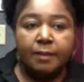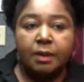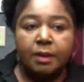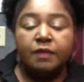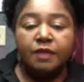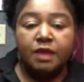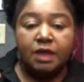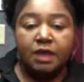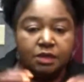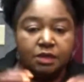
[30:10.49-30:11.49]
the
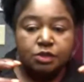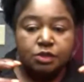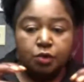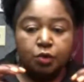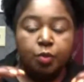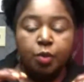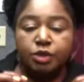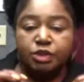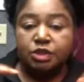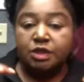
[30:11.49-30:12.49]
internal
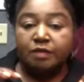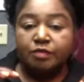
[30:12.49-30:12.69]
portion of your